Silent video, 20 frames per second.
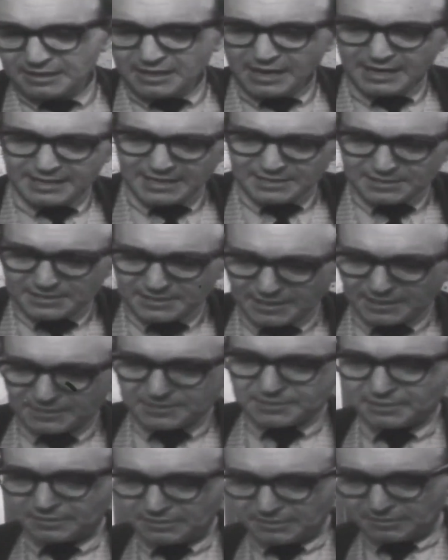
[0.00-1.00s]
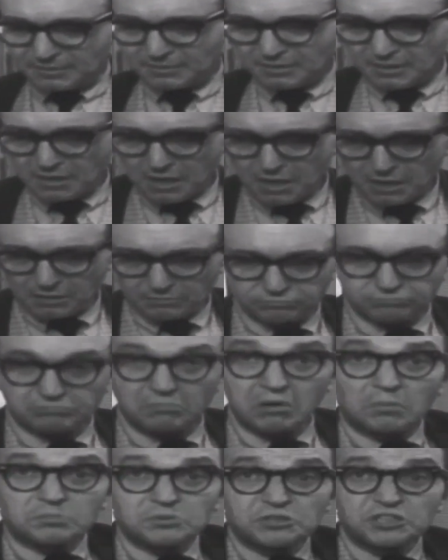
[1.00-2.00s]
I guess he gets a little
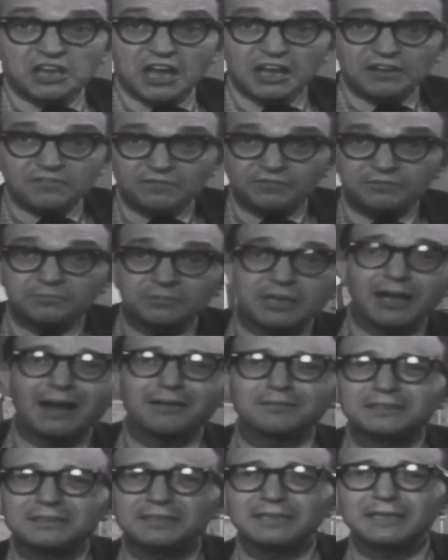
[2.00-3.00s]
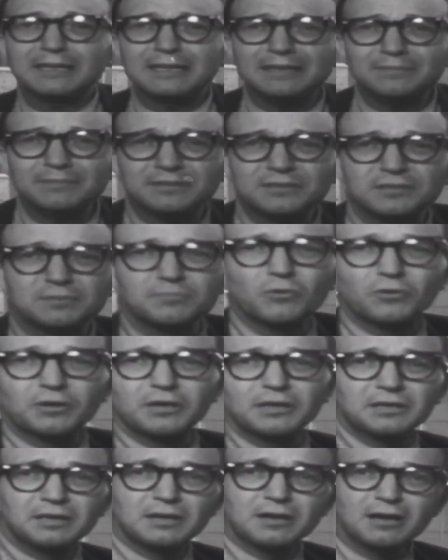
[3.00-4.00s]
upset from time to time, and
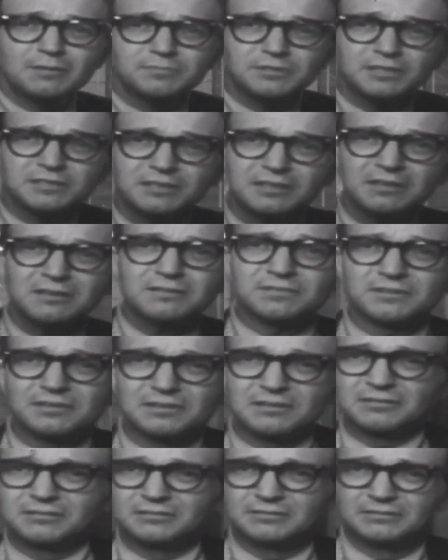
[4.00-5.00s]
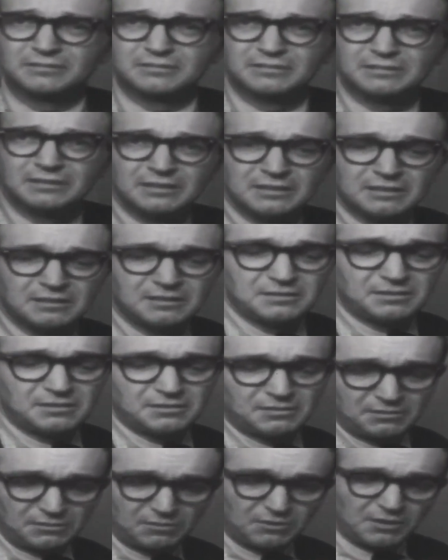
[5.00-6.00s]
smoking calms his nerves.
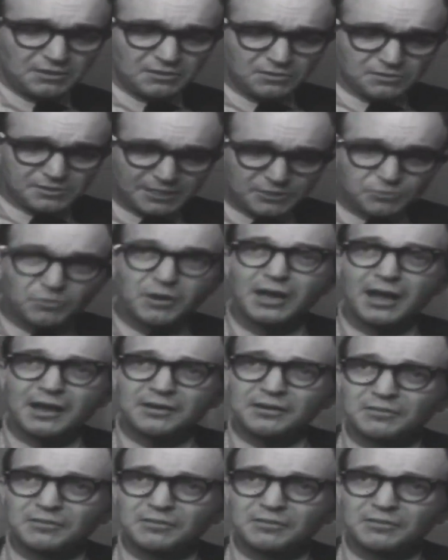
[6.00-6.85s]
Lord knows that's why I